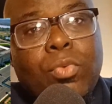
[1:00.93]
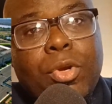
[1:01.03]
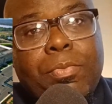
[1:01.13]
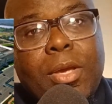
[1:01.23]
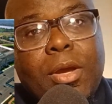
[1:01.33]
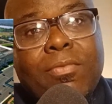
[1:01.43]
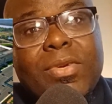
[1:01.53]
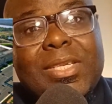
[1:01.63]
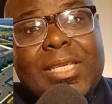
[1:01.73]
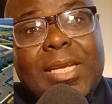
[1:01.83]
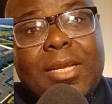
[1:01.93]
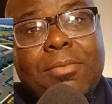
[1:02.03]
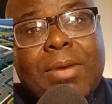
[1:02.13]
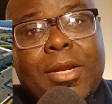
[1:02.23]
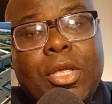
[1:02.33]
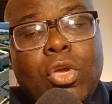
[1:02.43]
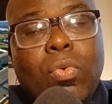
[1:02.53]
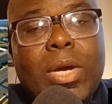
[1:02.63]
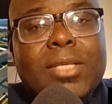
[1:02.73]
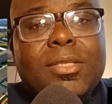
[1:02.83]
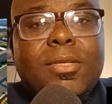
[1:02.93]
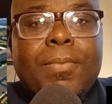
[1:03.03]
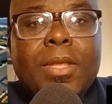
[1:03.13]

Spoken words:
would be overseen by the U.S.